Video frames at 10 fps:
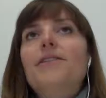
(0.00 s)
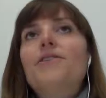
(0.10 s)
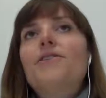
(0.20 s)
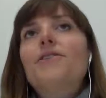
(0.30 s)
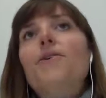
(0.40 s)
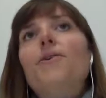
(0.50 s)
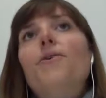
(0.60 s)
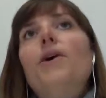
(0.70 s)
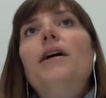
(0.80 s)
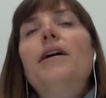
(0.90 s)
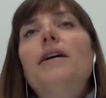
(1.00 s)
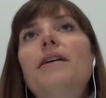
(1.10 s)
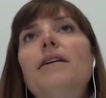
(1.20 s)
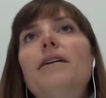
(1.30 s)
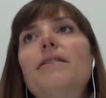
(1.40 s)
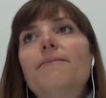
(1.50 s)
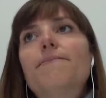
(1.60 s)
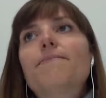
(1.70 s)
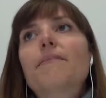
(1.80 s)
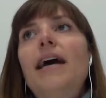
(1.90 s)
so
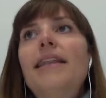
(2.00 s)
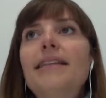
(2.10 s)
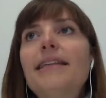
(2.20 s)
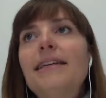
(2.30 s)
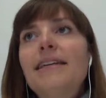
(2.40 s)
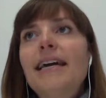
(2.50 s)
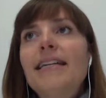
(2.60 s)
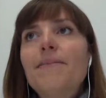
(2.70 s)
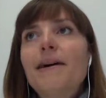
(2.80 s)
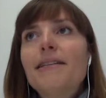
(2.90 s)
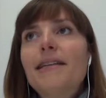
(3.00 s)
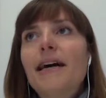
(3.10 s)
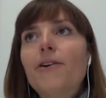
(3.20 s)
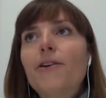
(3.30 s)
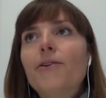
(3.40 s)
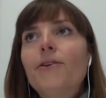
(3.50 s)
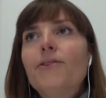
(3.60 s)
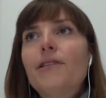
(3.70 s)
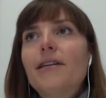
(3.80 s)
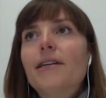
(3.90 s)
I think that, it depends on how you
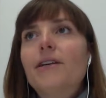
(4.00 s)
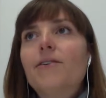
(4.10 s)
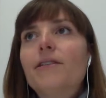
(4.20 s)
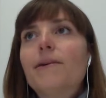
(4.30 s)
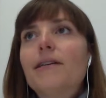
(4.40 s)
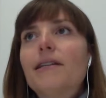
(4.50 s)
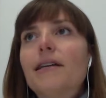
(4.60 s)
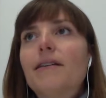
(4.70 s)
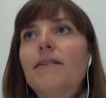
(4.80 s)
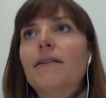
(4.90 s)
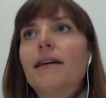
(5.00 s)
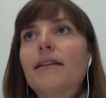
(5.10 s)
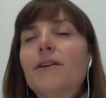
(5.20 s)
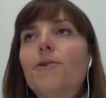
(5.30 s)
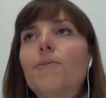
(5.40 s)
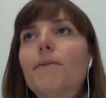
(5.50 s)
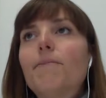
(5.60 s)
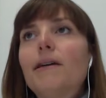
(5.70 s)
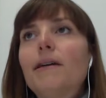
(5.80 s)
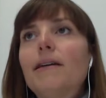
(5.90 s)
use it. It depends on that the hope
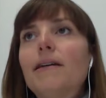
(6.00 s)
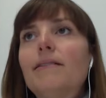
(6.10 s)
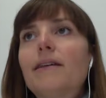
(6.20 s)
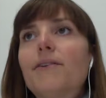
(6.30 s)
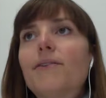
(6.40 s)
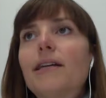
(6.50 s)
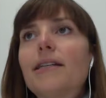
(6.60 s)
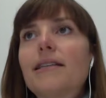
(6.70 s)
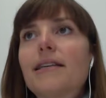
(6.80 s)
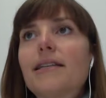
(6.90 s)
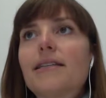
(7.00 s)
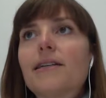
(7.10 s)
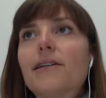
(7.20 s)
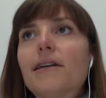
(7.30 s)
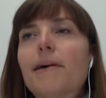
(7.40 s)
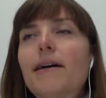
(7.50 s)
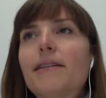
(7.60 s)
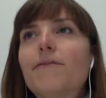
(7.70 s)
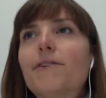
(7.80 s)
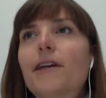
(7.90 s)
can be, I don't think it's necessarily a
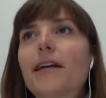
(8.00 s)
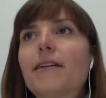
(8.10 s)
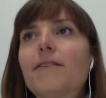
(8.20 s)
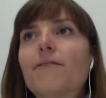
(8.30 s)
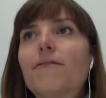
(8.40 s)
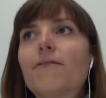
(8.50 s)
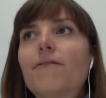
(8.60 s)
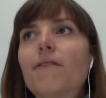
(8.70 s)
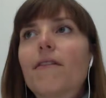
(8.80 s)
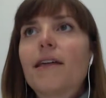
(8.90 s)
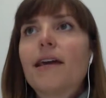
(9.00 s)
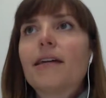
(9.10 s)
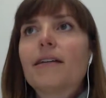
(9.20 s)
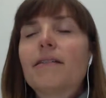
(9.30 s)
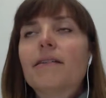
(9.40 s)
positive or negative thing.